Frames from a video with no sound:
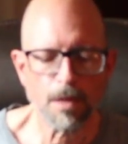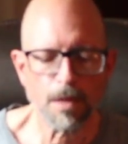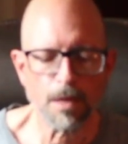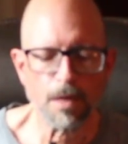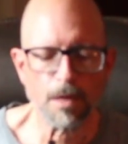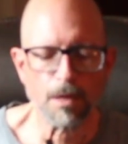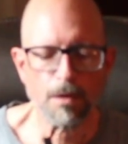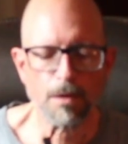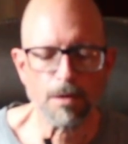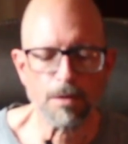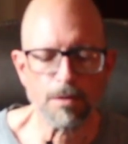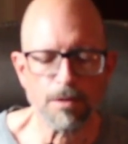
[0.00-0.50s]

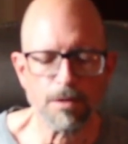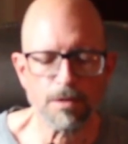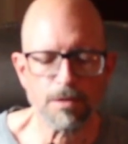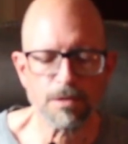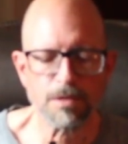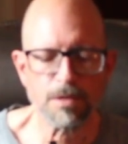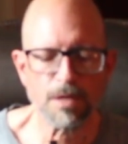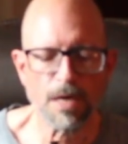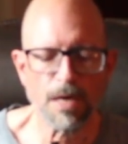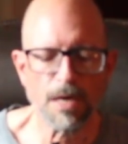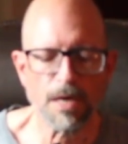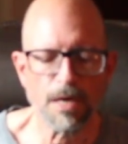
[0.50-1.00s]
And on this
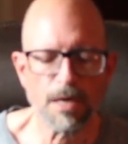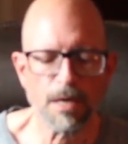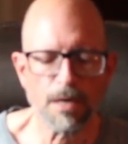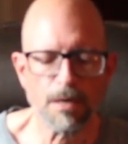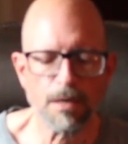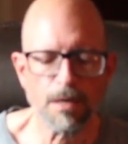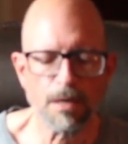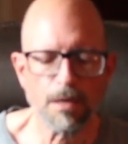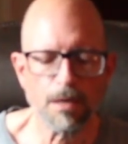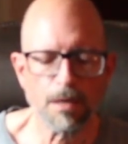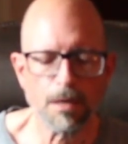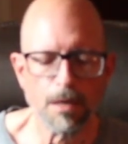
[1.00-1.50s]
side,
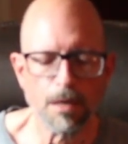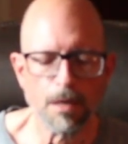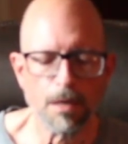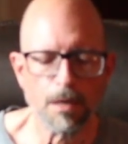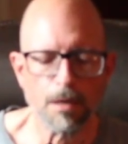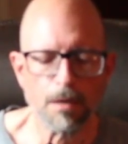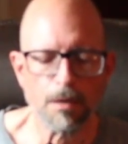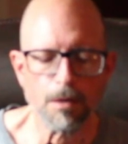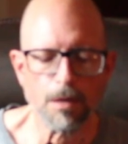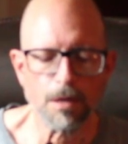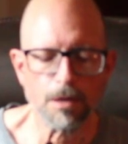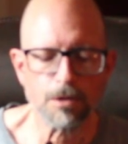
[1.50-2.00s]

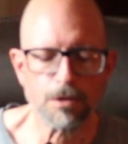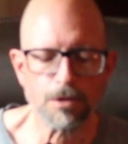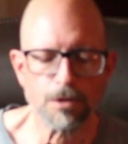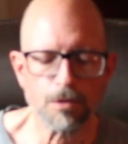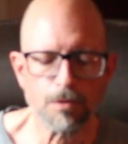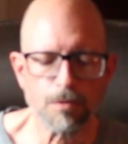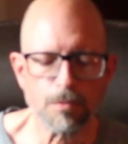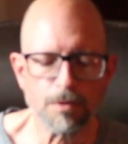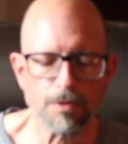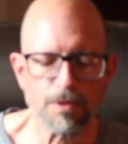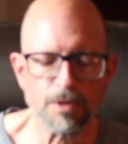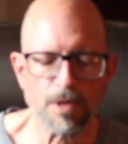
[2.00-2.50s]
not
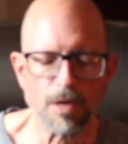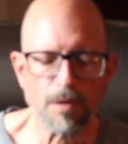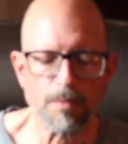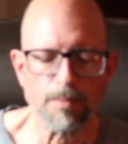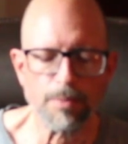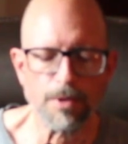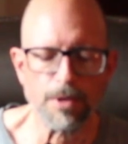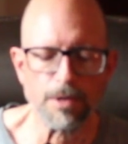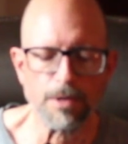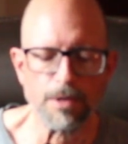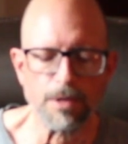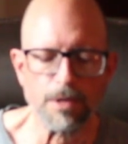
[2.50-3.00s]
sure what that
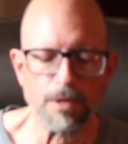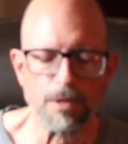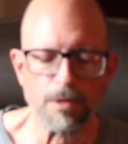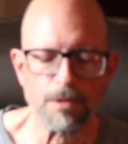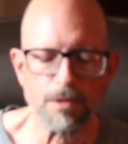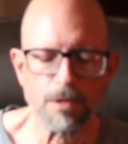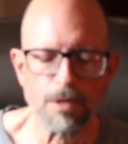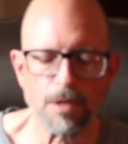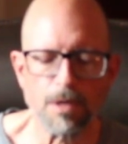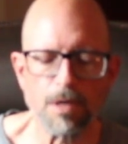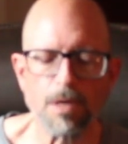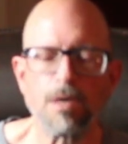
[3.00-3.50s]
button
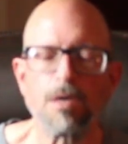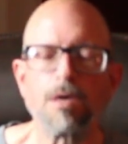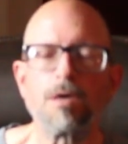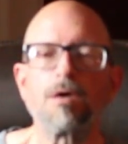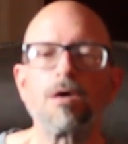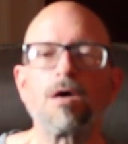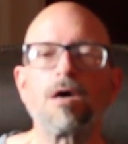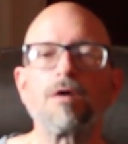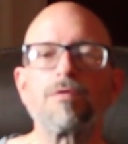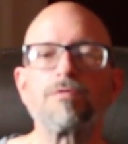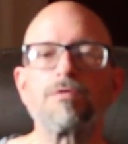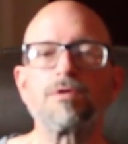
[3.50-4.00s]
is.
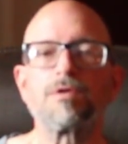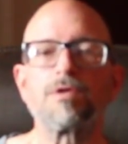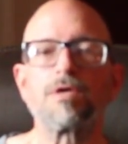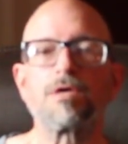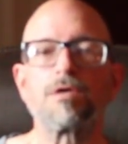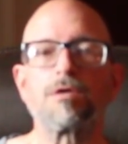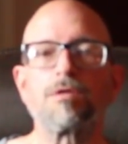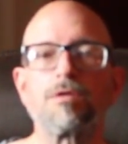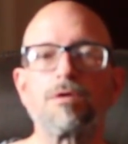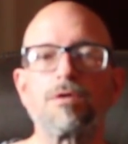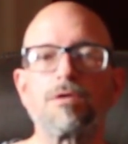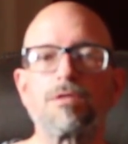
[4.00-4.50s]
I'll have to
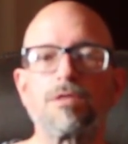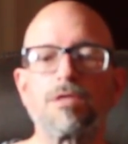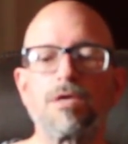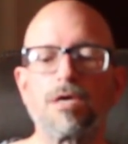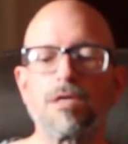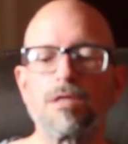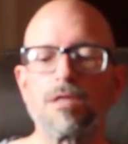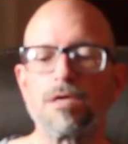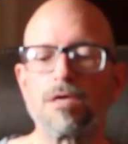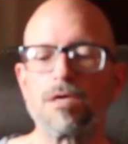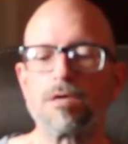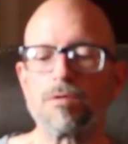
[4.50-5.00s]
take a look at
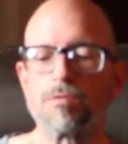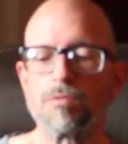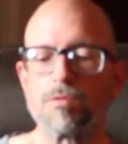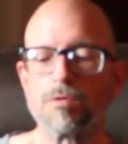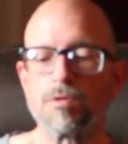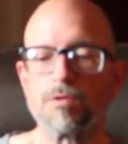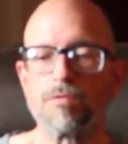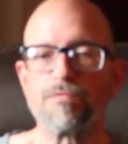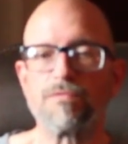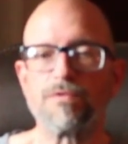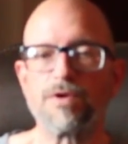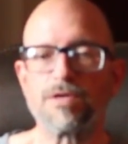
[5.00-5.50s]
that later.
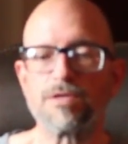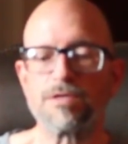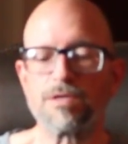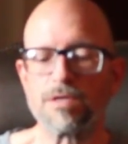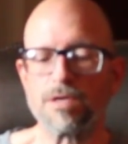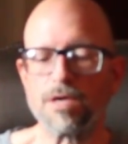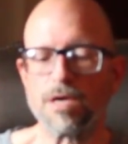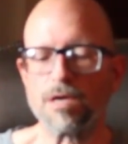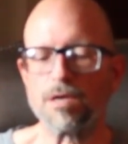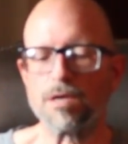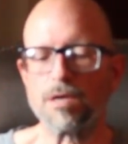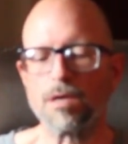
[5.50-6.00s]
We'll
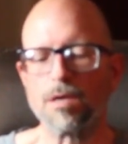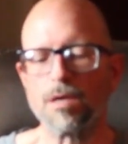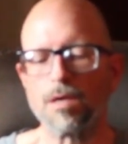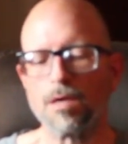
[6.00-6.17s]
investigate.